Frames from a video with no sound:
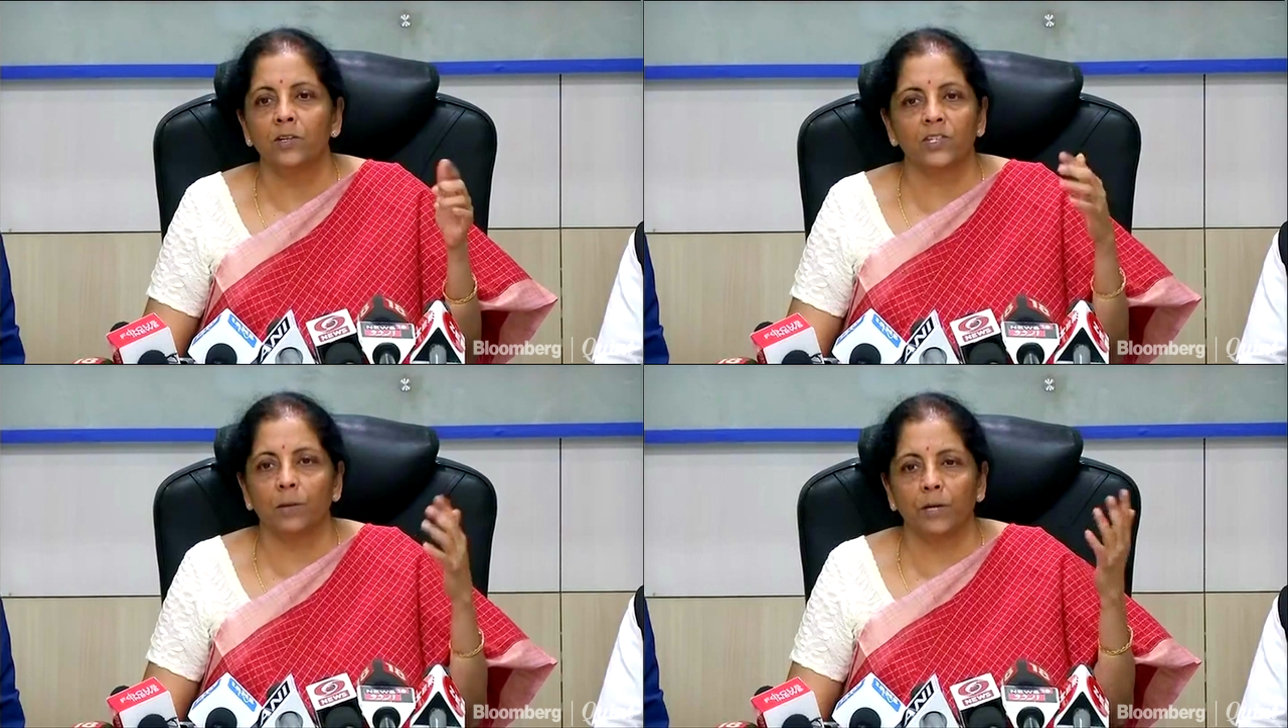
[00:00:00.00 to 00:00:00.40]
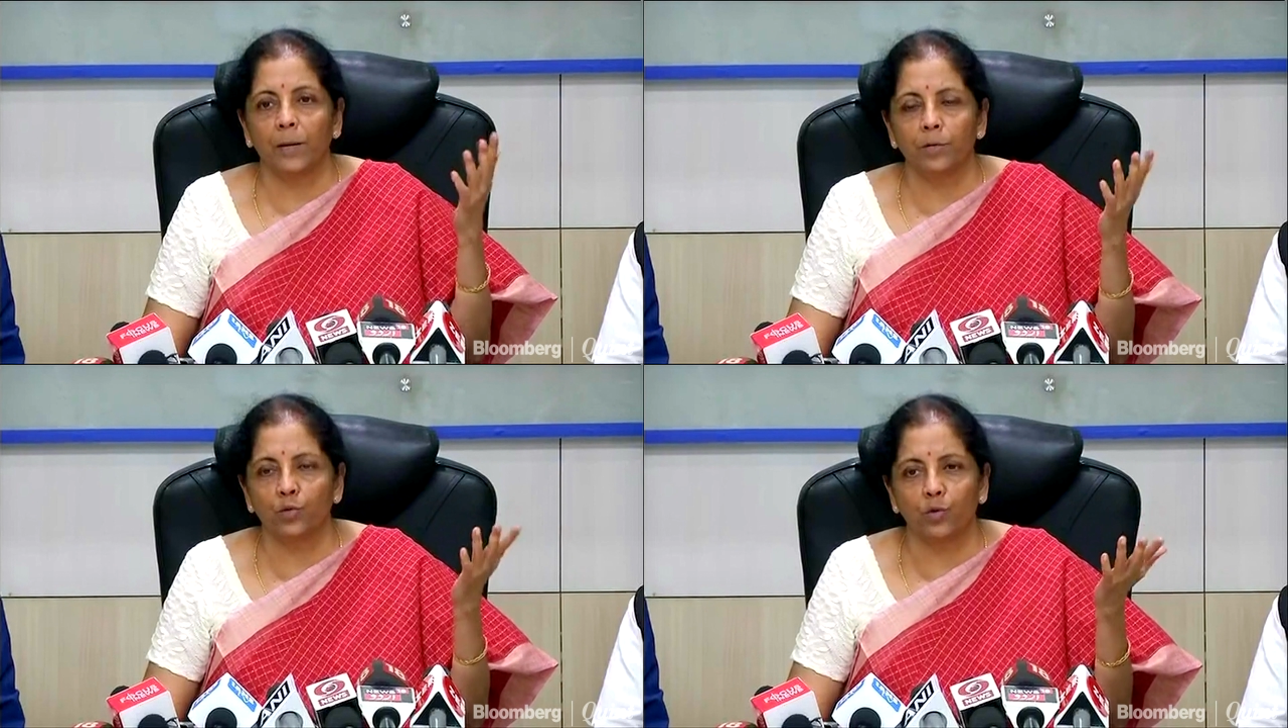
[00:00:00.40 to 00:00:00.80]

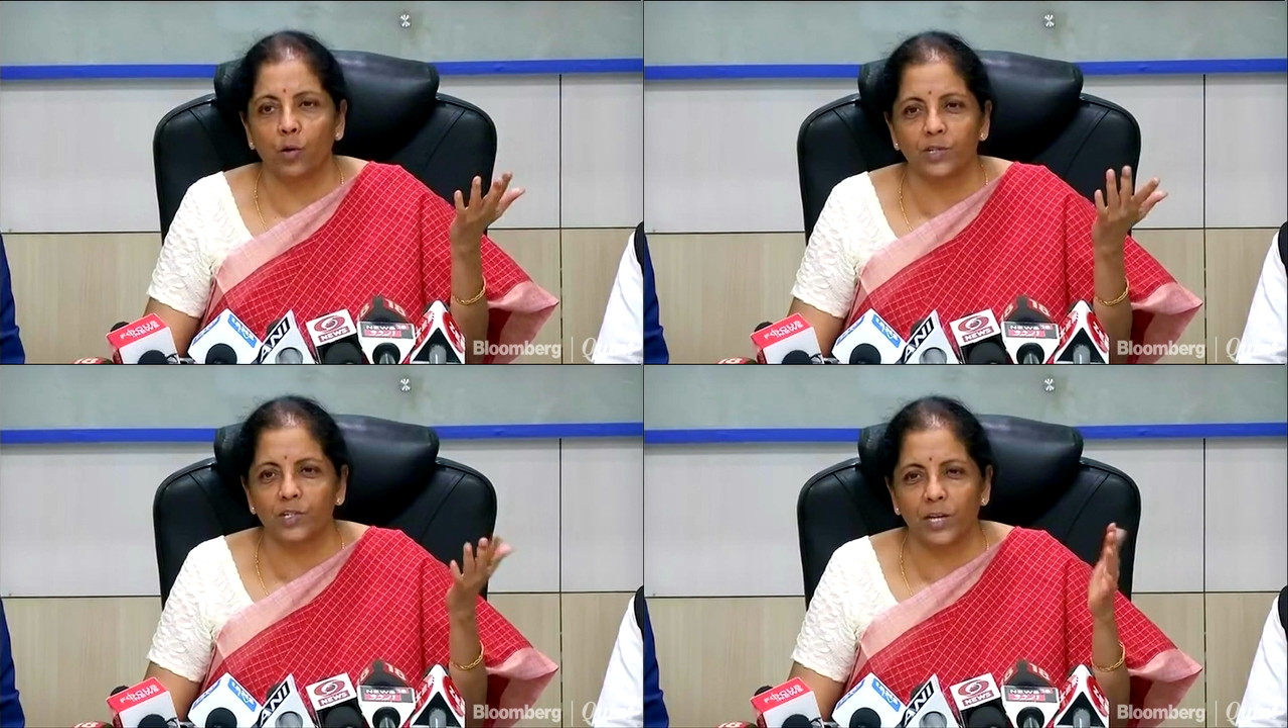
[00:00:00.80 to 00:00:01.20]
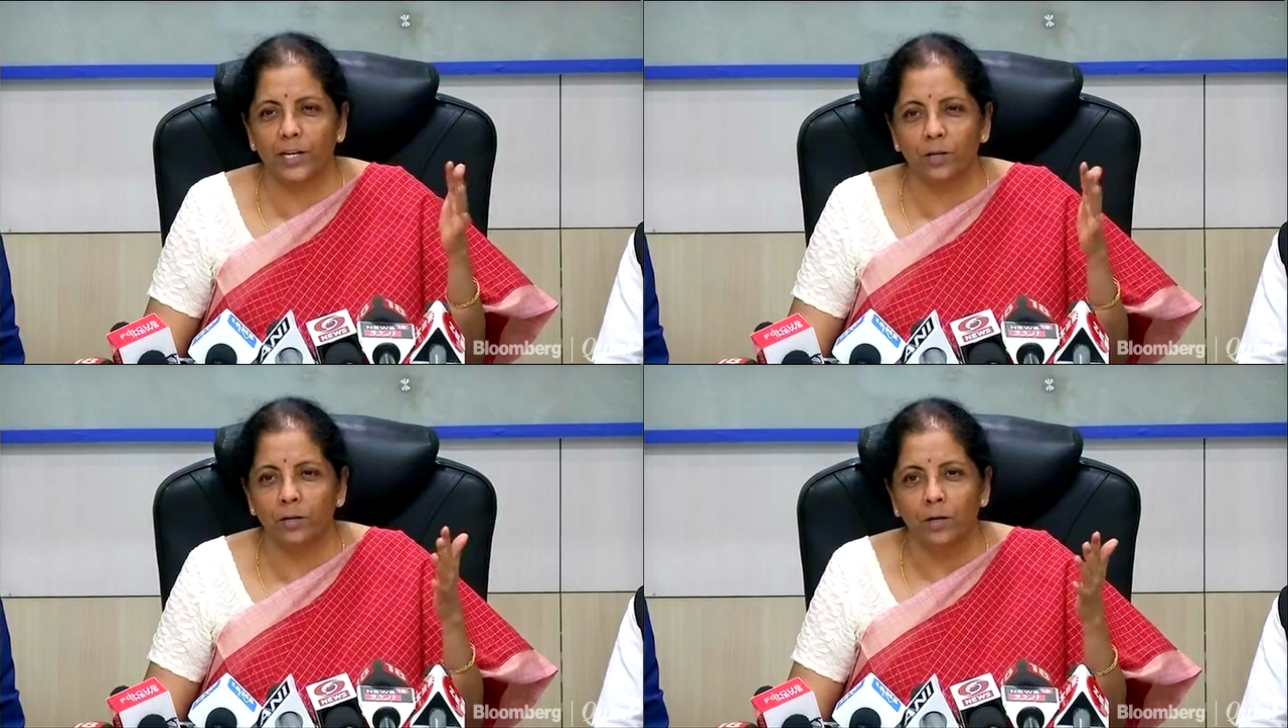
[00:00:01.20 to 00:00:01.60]
sometime in
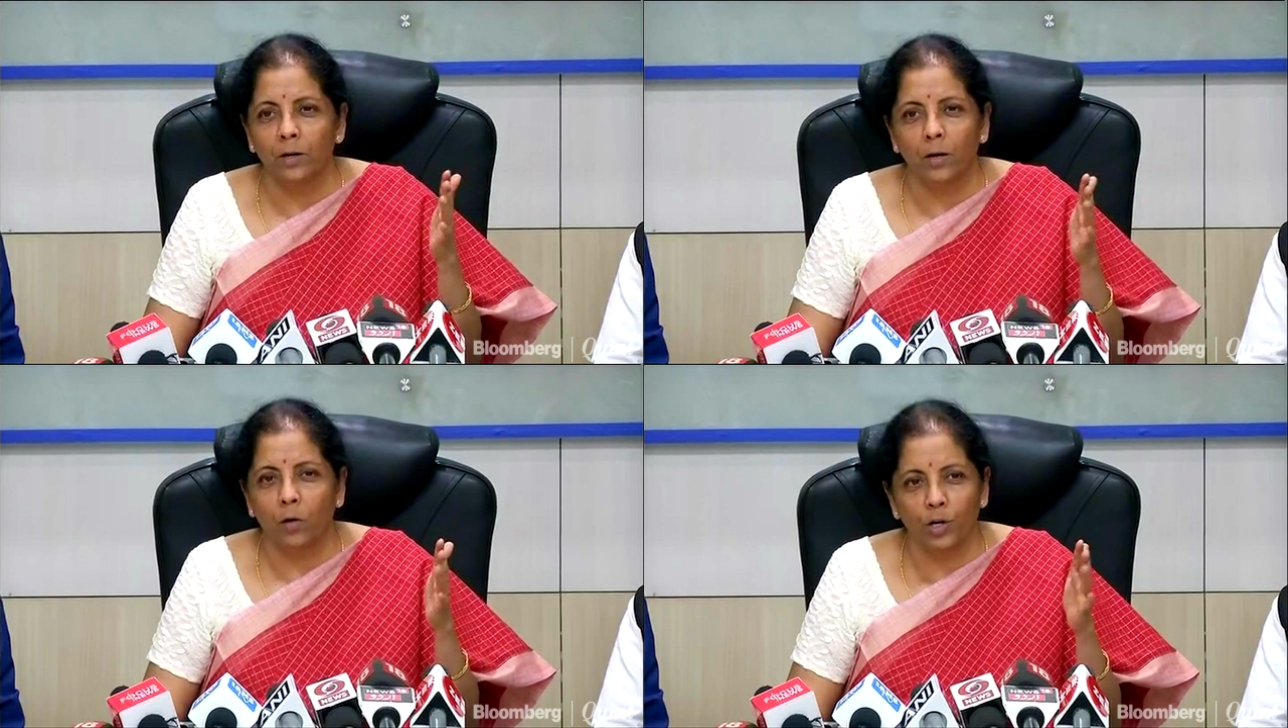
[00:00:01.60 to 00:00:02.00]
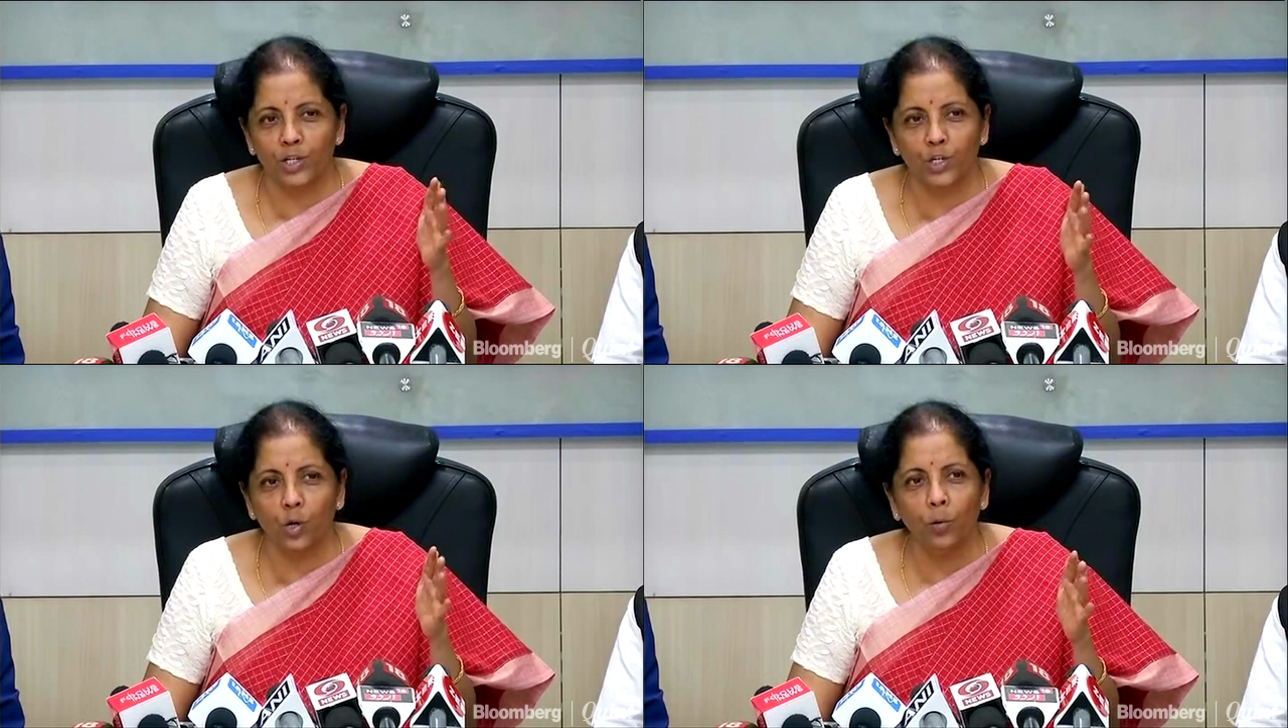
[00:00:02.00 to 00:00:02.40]
2010 or
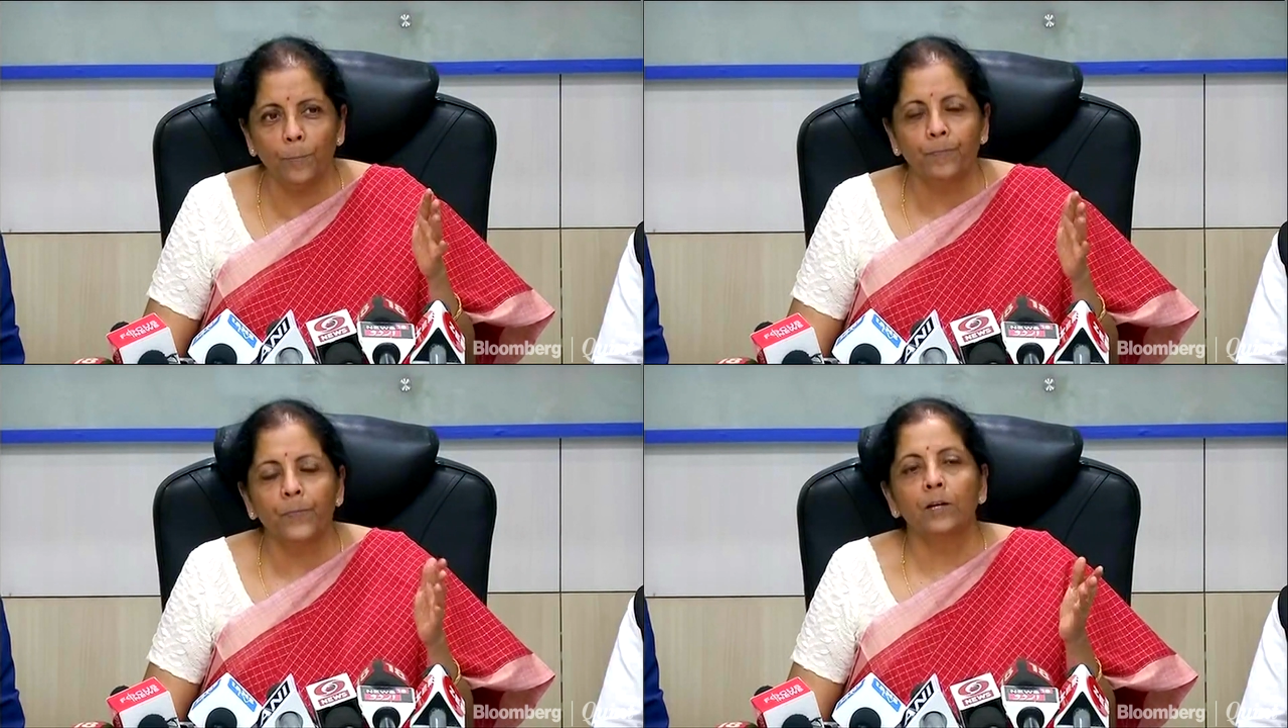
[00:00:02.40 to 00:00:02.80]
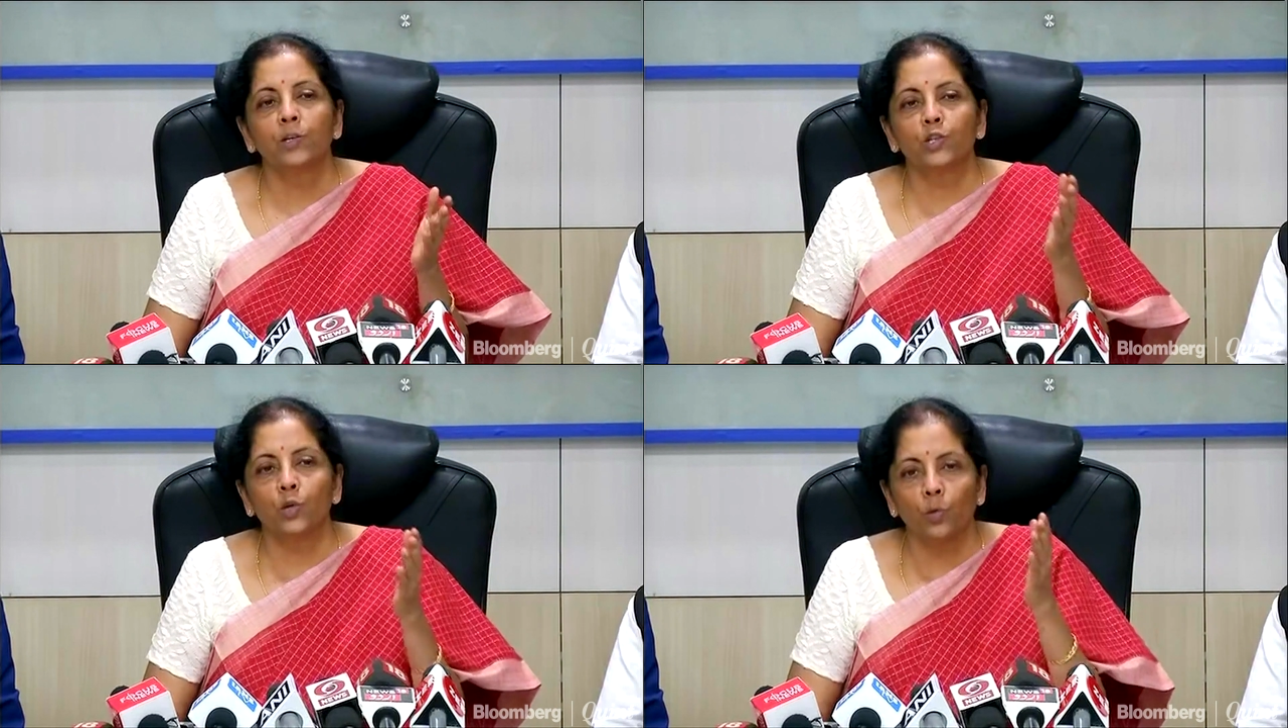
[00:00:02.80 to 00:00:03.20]
so
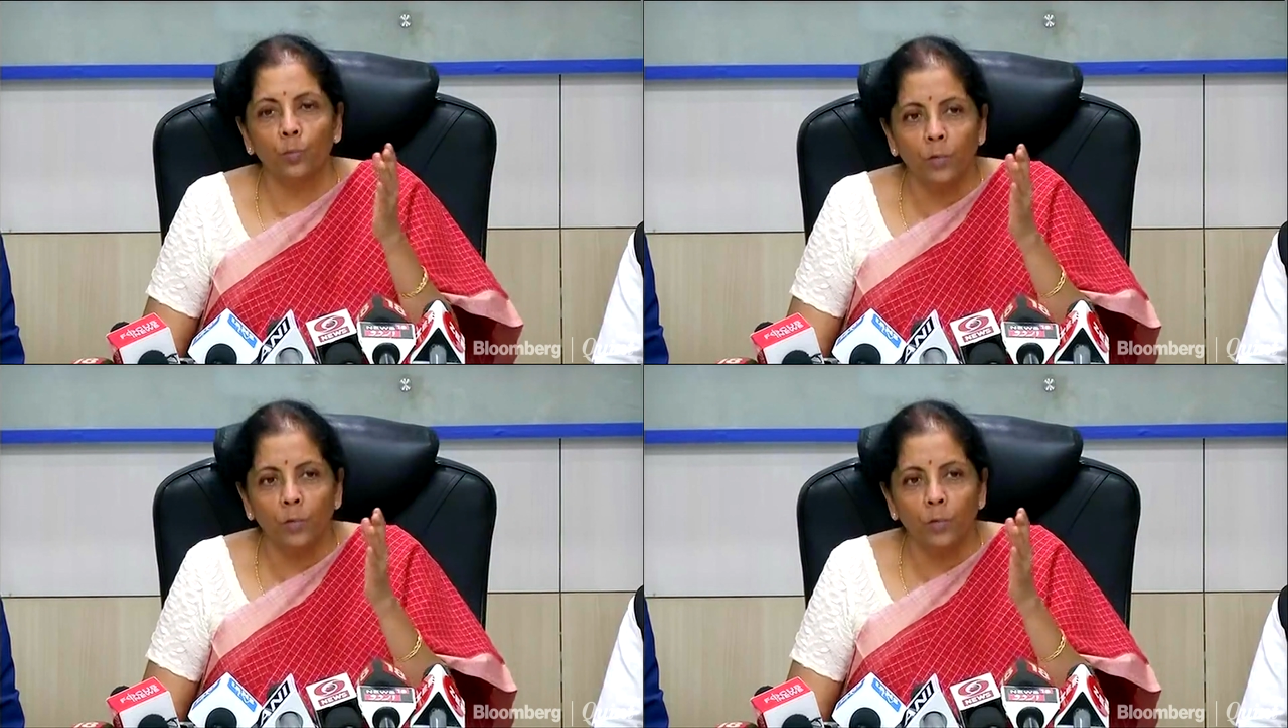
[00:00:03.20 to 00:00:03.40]
so